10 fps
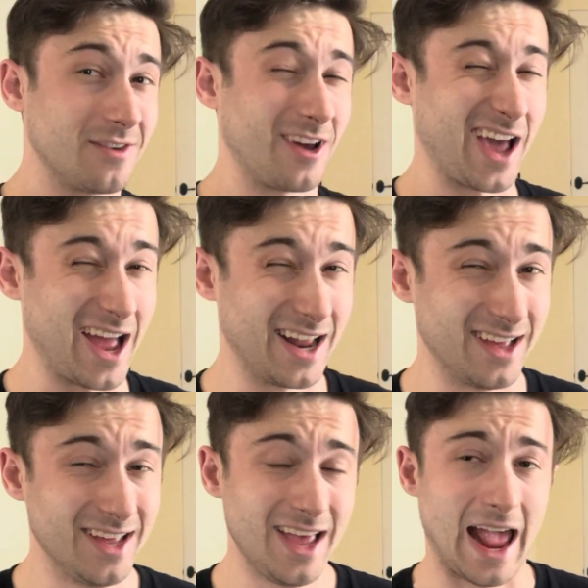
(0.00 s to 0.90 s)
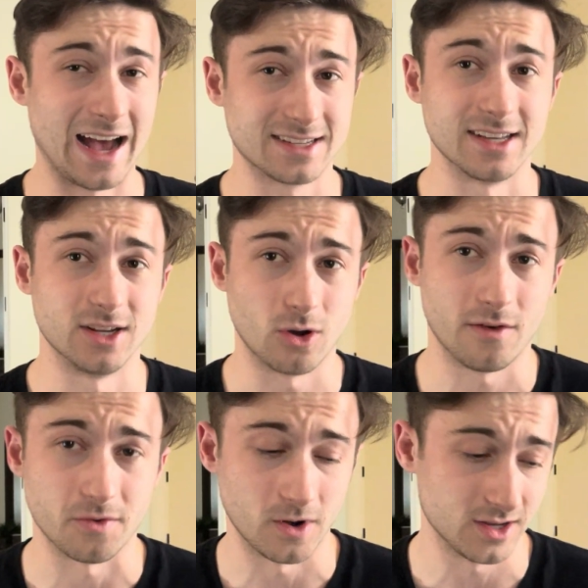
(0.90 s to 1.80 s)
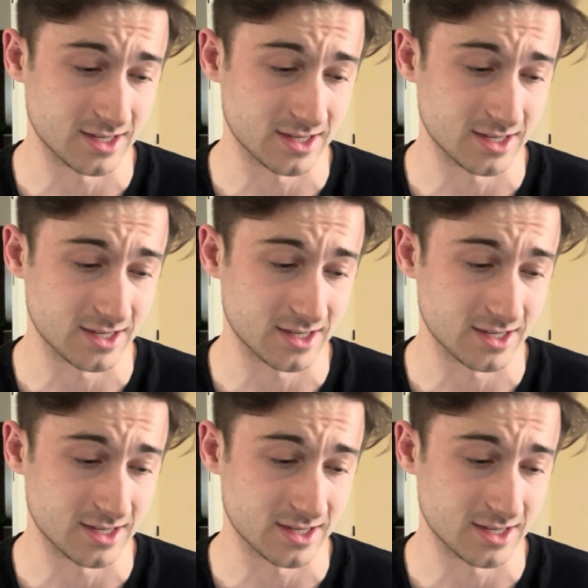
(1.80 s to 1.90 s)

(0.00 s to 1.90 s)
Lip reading: I'm kind of asking to go off the rails